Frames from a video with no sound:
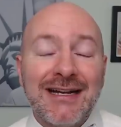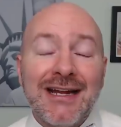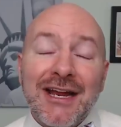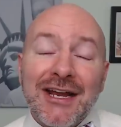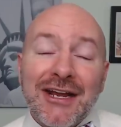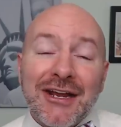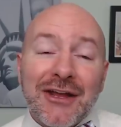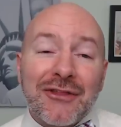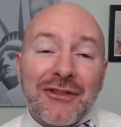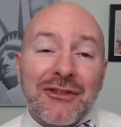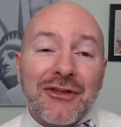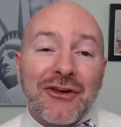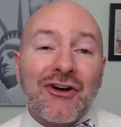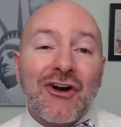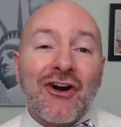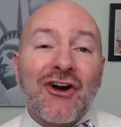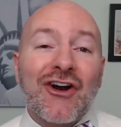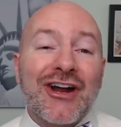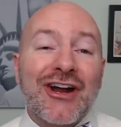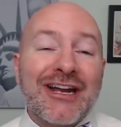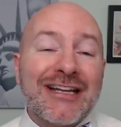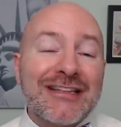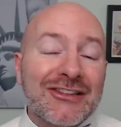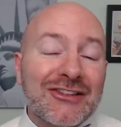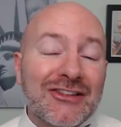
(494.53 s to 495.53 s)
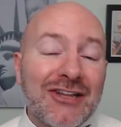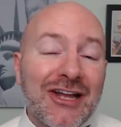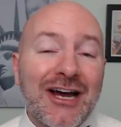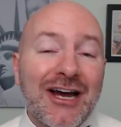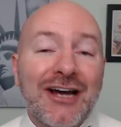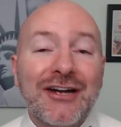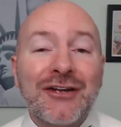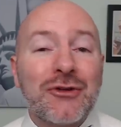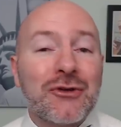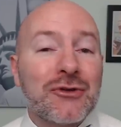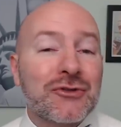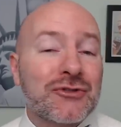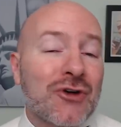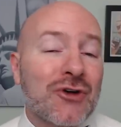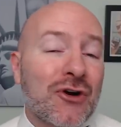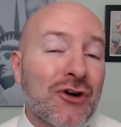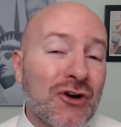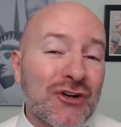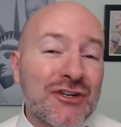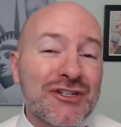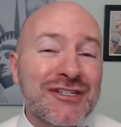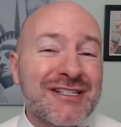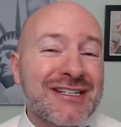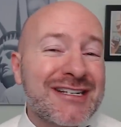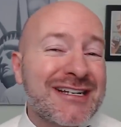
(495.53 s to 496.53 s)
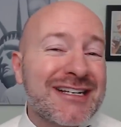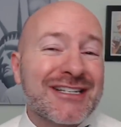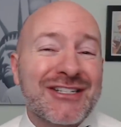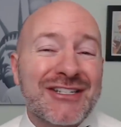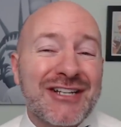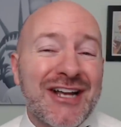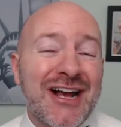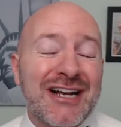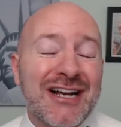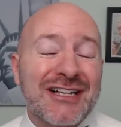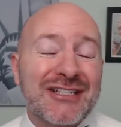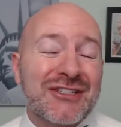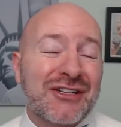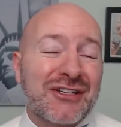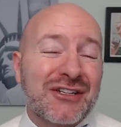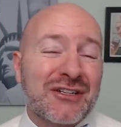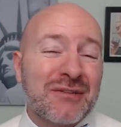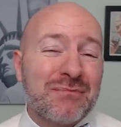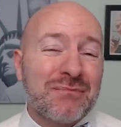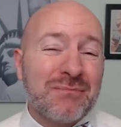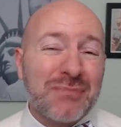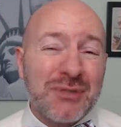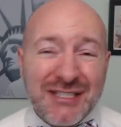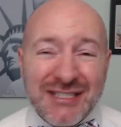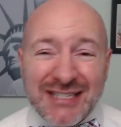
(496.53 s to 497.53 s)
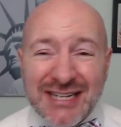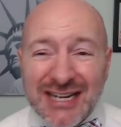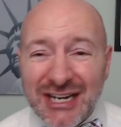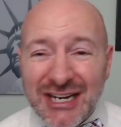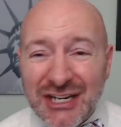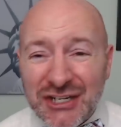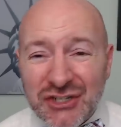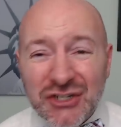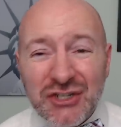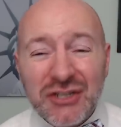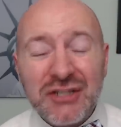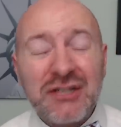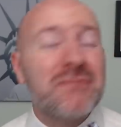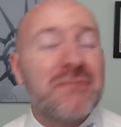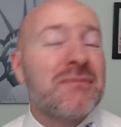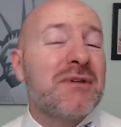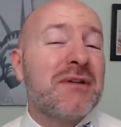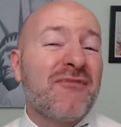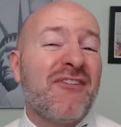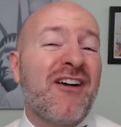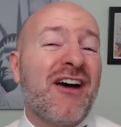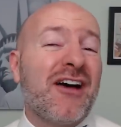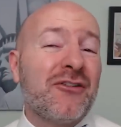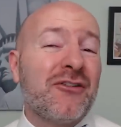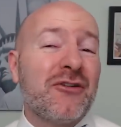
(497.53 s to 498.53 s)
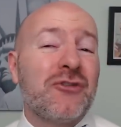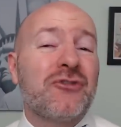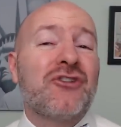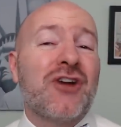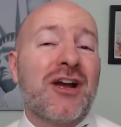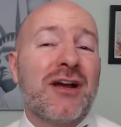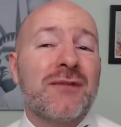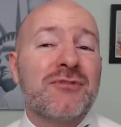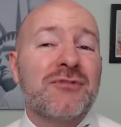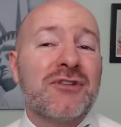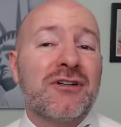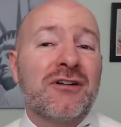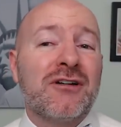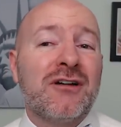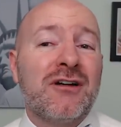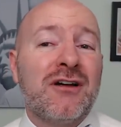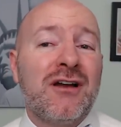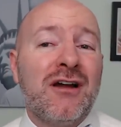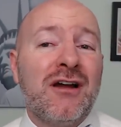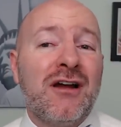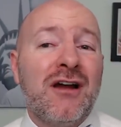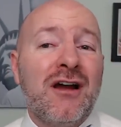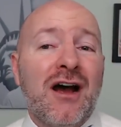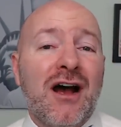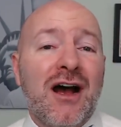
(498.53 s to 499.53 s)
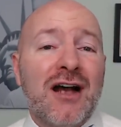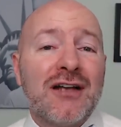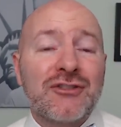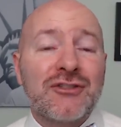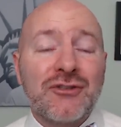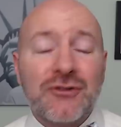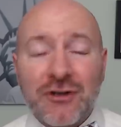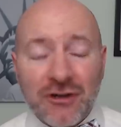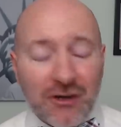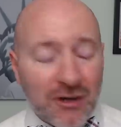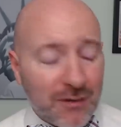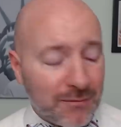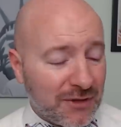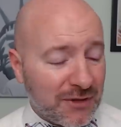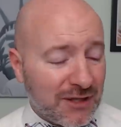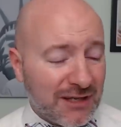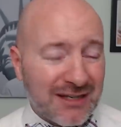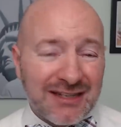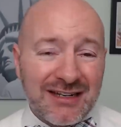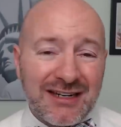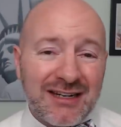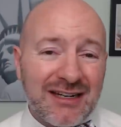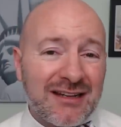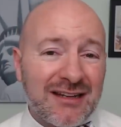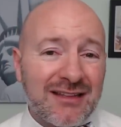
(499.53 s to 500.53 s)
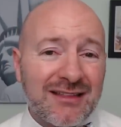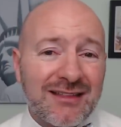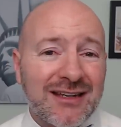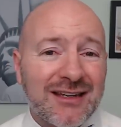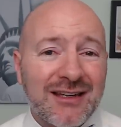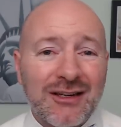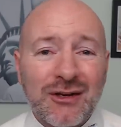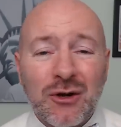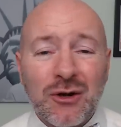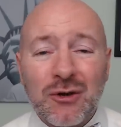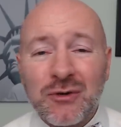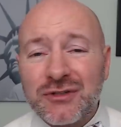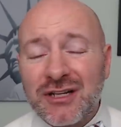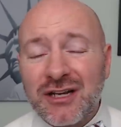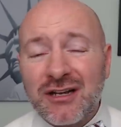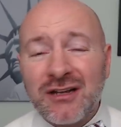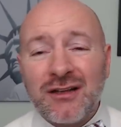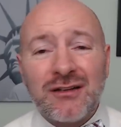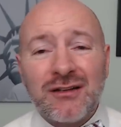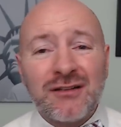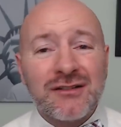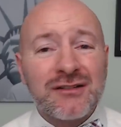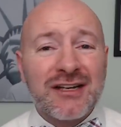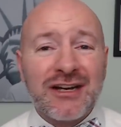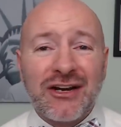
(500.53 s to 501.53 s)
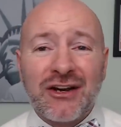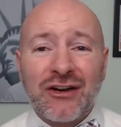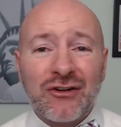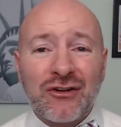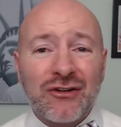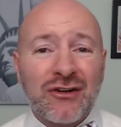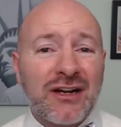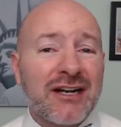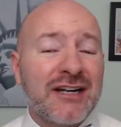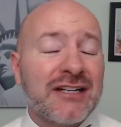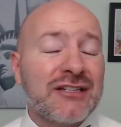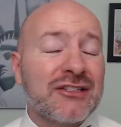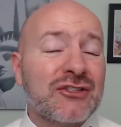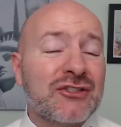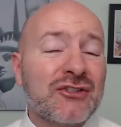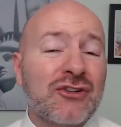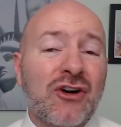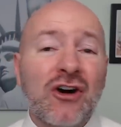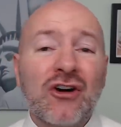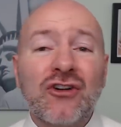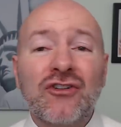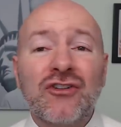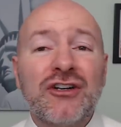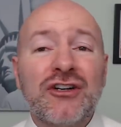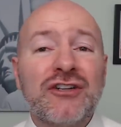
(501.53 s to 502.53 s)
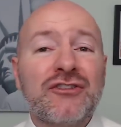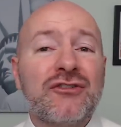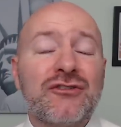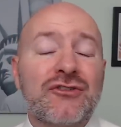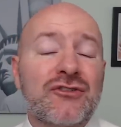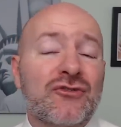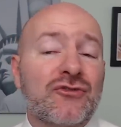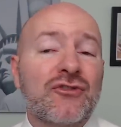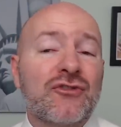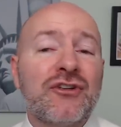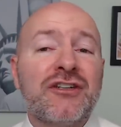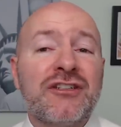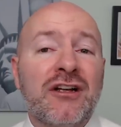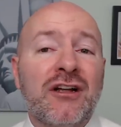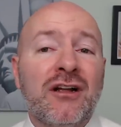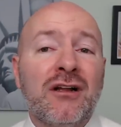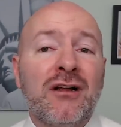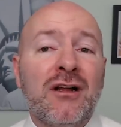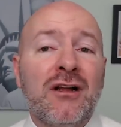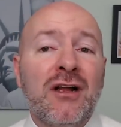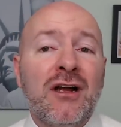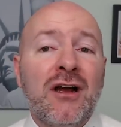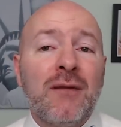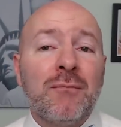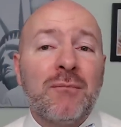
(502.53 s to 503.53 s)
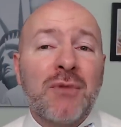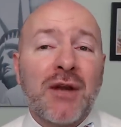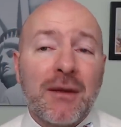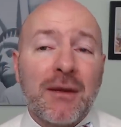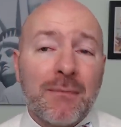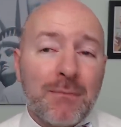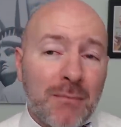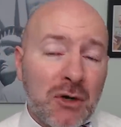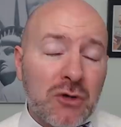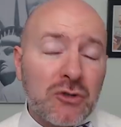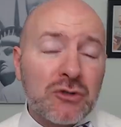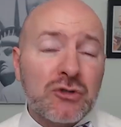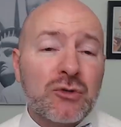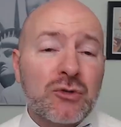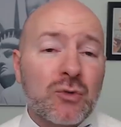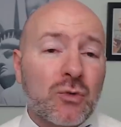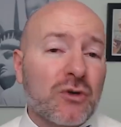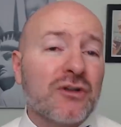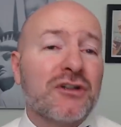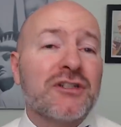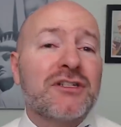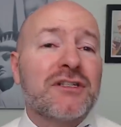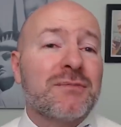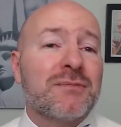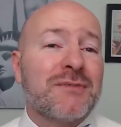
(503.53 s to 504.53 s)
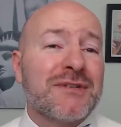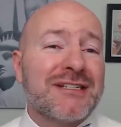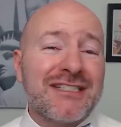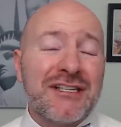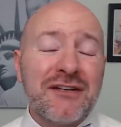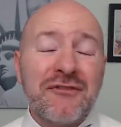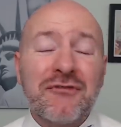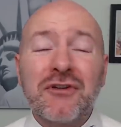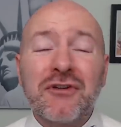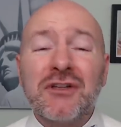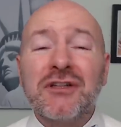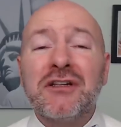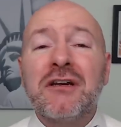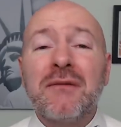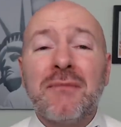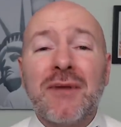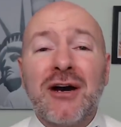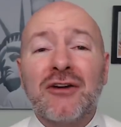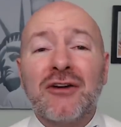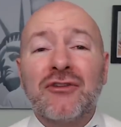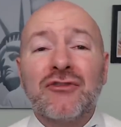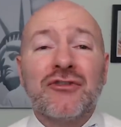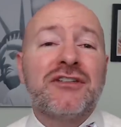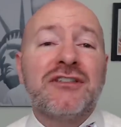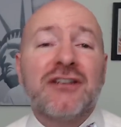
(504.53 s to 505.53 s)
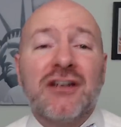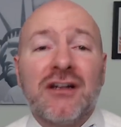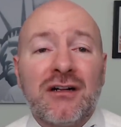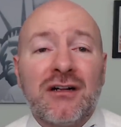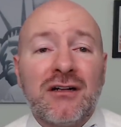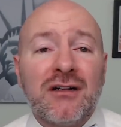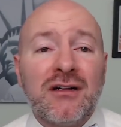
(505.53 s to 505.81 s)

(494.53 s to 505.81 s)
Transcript: Now, there are a lot of those hardest hit stocks that could potentially be value traps here. Uh, so here I'm thinking anything in hotels, airlines, car rentals, and retail, but I'm most worried specifically about retail.